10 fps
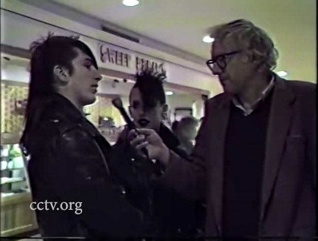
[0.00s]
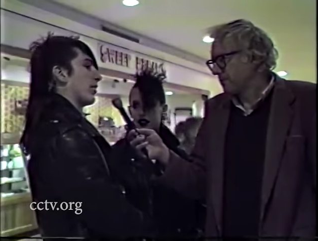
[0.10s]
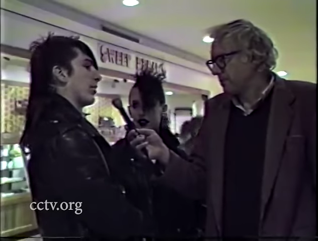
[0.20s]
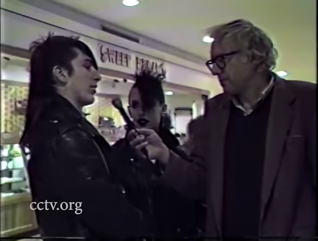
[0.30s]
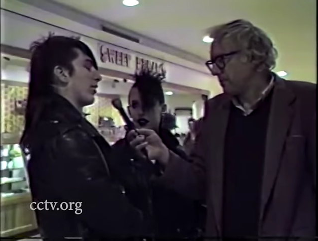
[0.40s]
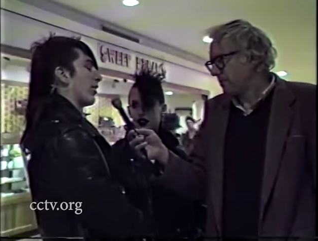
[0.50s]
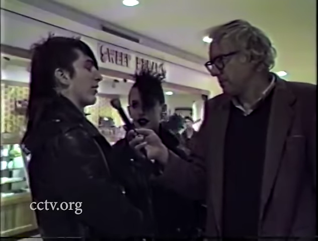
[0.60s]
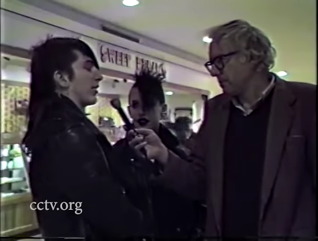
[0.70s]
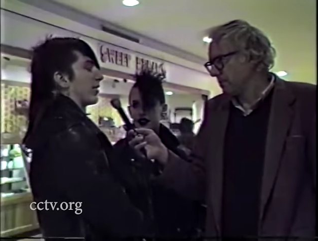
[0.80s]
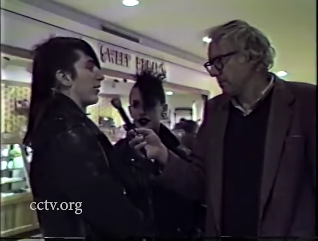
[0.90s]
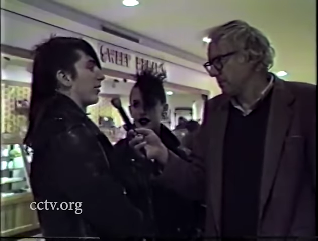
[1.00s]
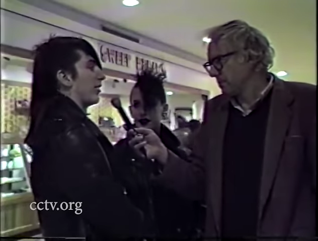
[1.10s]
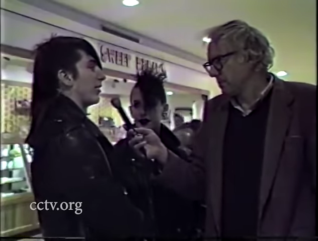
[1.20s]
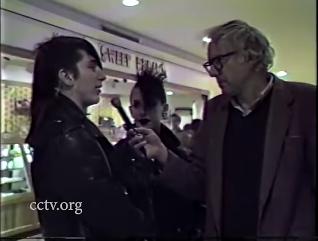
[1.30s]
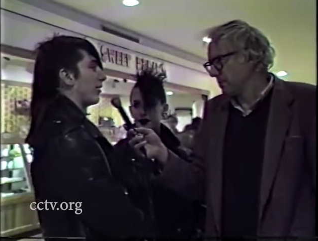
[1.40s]
Speaker 1: some of the stuff that goes
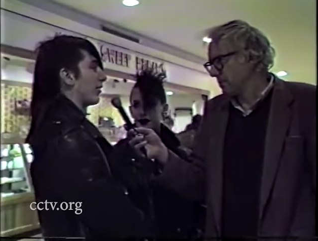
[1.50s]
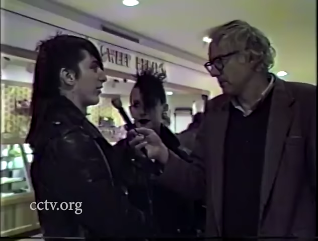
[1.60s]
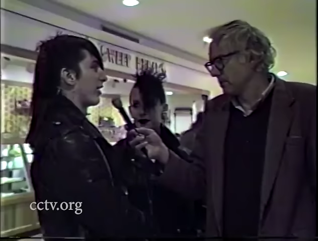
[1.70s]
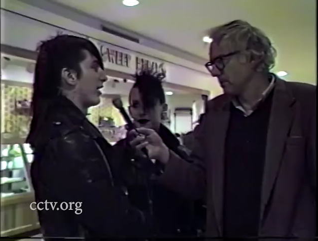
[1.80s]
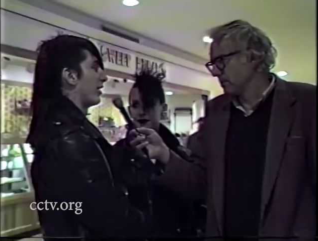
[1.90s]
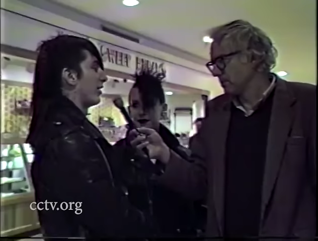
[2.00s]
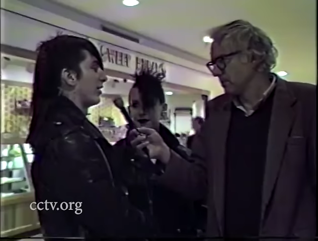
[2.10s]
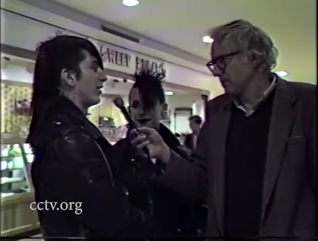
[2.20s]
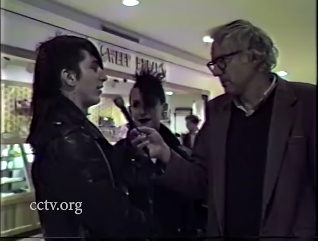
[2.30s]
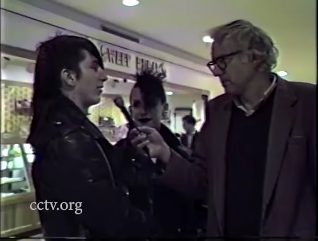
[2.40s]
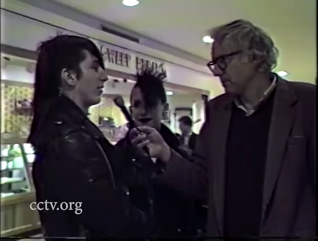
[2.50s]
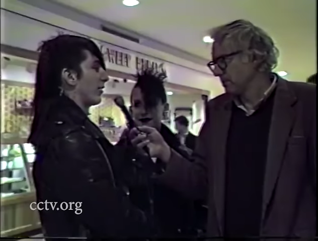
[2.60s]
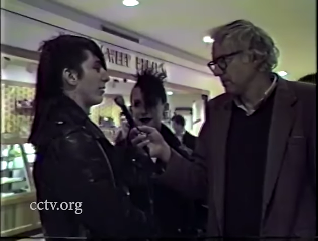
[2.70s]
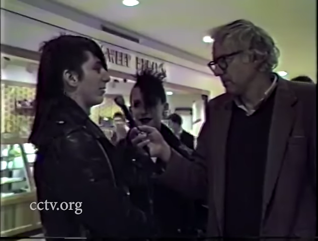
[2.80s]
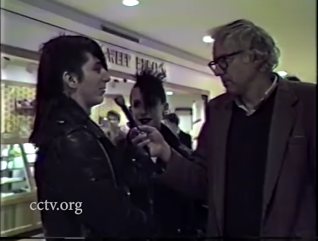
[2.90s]
on in the society, you know,
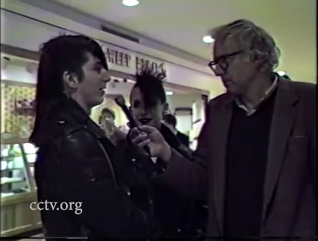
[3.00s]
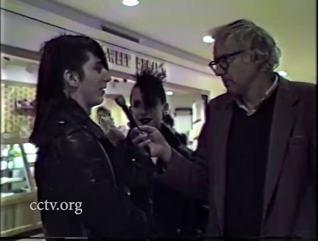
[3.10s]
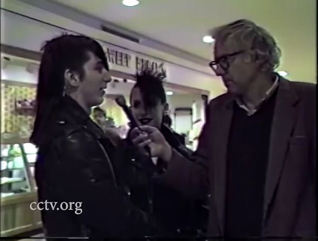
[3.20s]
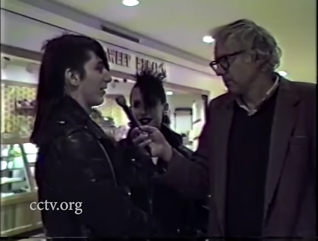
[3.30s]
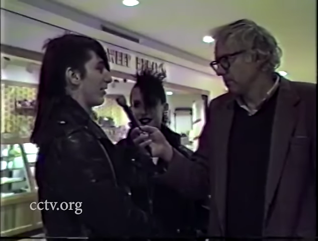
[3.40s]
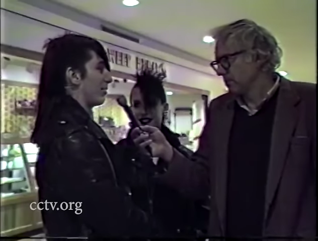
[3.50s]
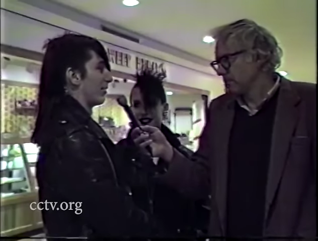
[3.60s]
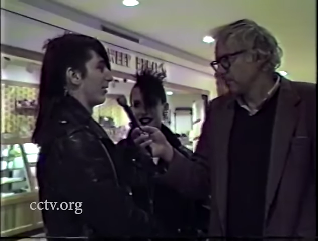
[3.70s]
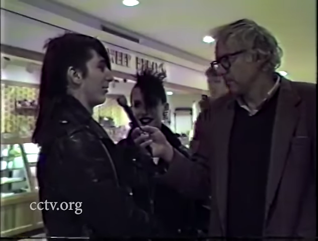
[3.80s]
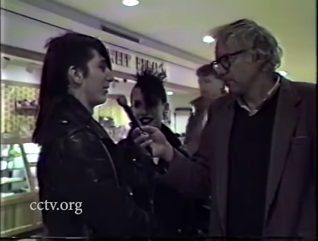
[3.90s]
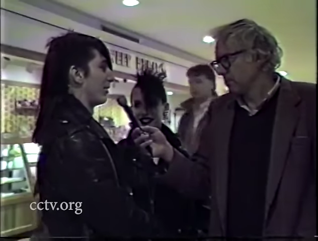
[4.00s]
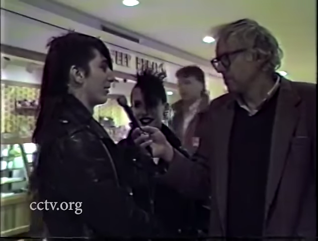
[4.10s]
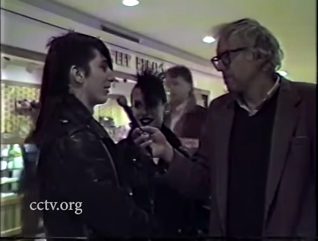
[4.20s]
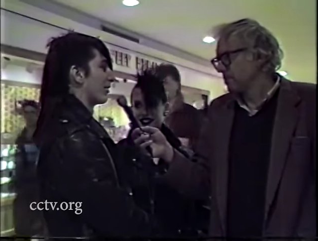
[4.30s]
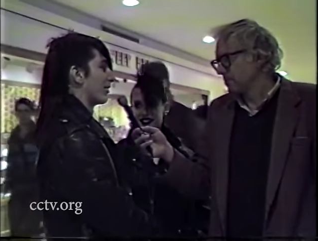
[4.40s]
is basically baloney.
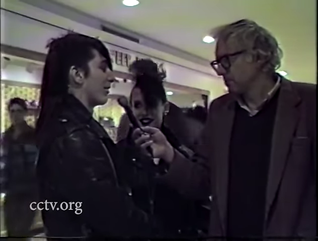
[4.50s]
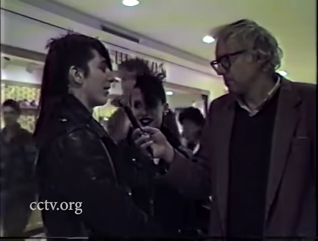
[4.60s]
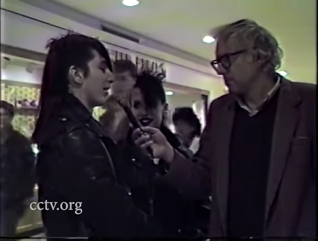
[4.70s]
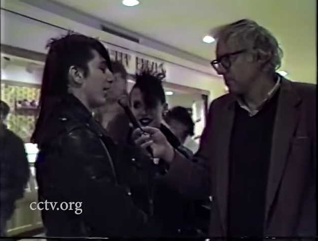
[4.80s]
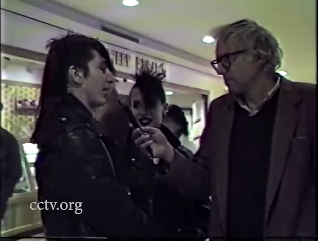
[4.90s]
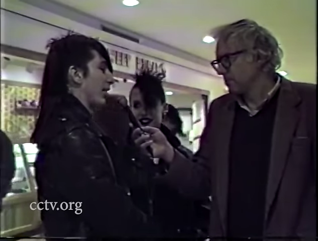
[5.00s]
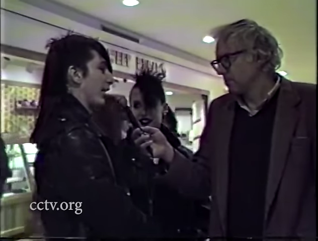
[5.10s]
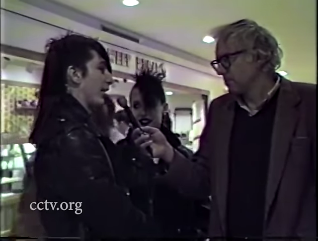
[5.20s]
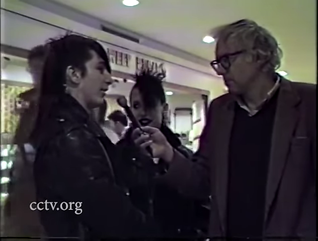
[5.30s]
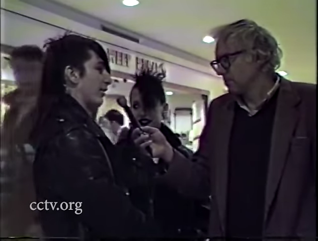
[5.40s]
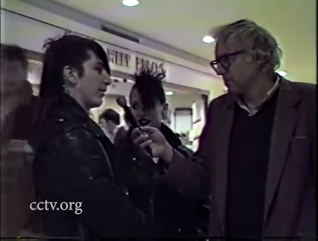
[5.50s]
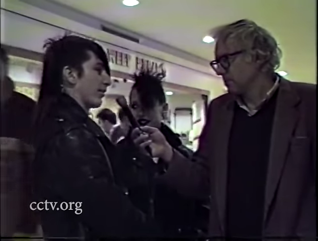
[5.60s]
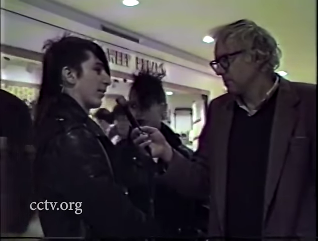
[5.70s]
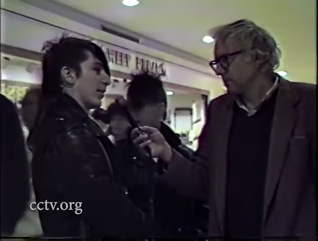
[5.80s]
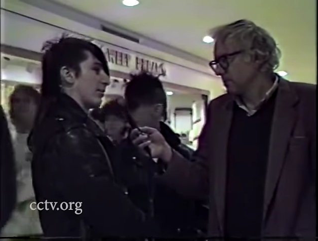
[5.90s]
And,
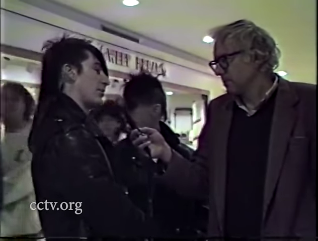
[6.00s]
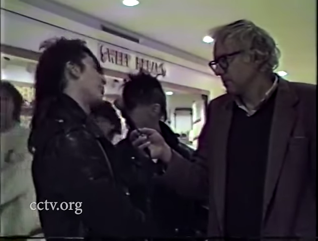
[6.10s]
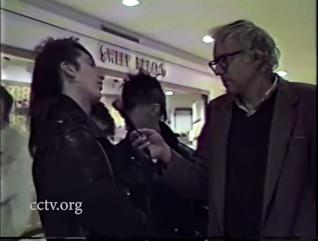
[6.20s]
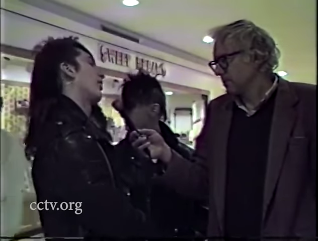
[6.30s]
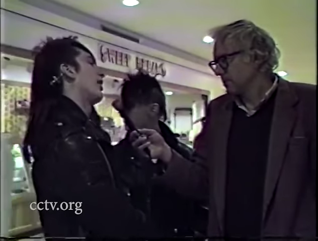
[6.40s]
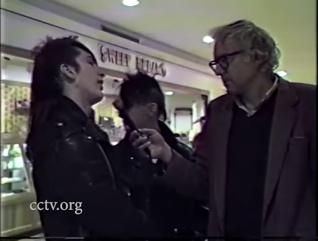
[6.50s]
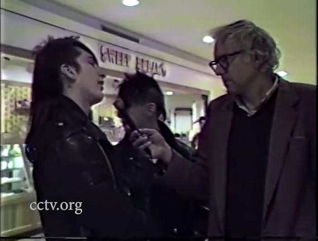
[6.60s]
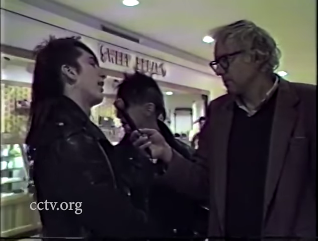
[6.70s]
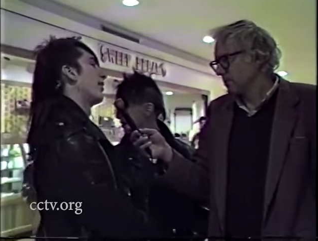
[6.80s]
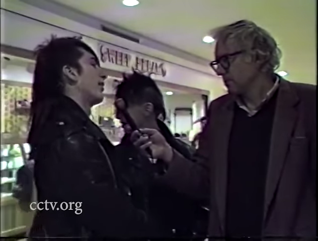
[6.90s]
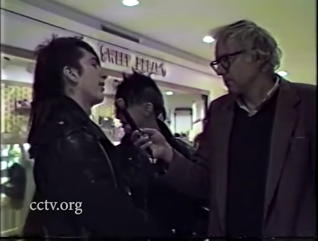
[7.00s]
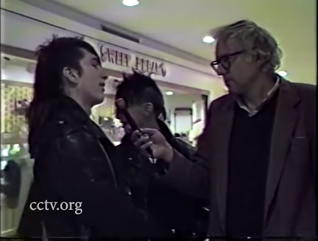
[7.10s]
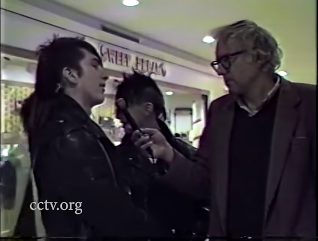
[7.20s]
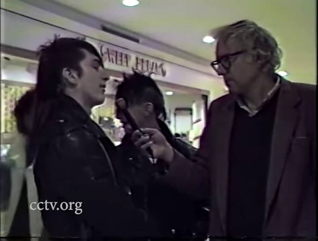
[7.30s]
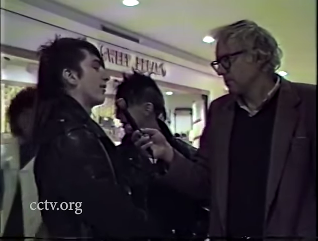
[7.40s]
like, people say that
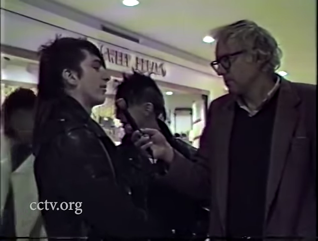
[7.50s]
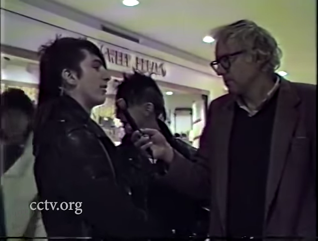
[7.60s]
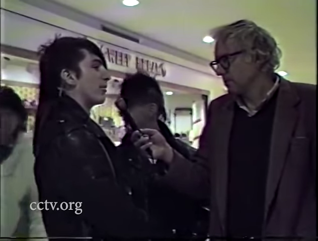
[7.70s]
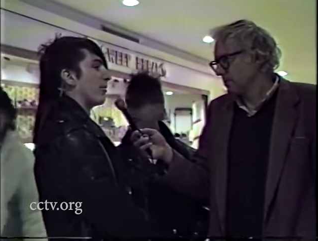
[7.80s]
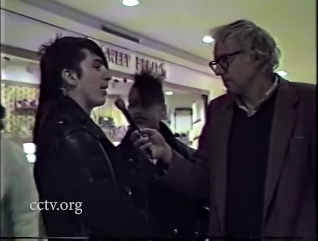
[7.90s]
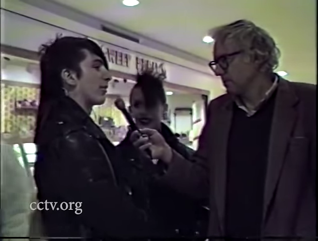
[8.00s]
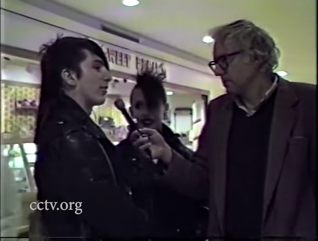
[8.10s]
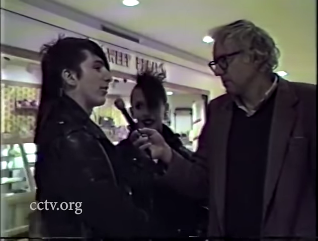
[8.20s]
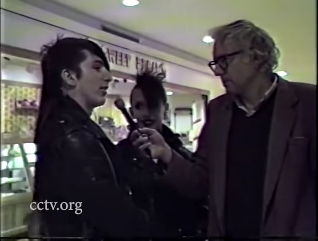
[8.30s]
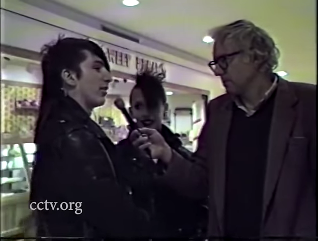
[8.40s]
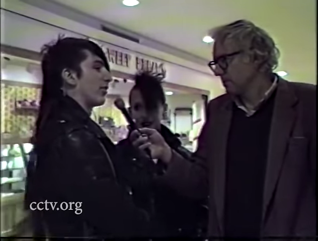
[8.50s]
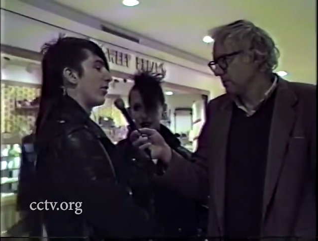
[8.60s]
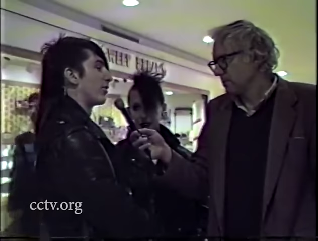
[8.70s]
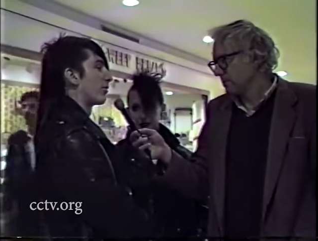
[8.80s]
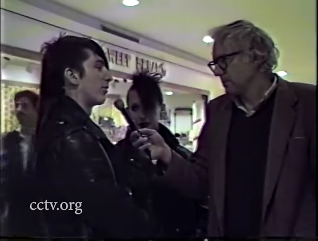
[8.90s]
the democracy is
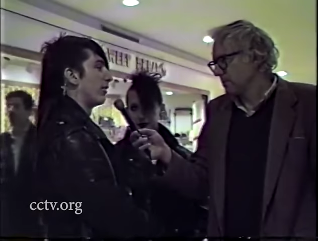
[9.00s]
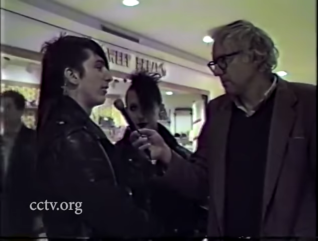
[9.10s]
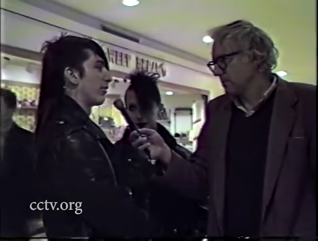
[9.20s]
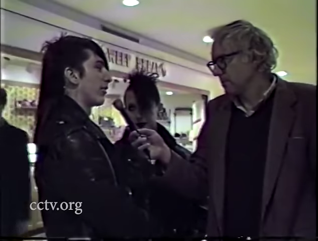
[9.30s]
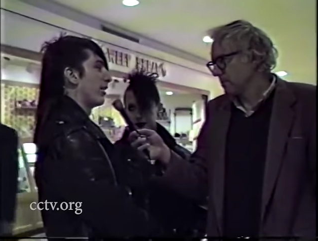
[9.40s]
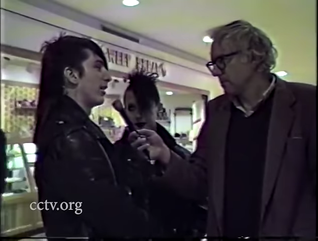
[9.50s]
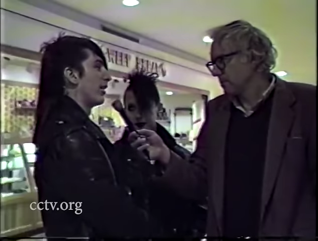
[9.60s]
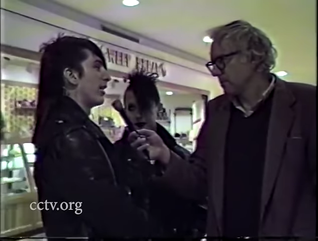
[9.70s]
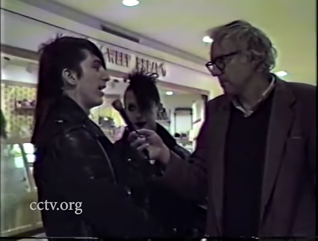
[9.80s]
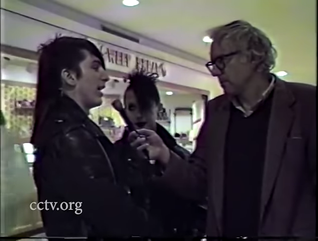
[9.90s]
so truly free,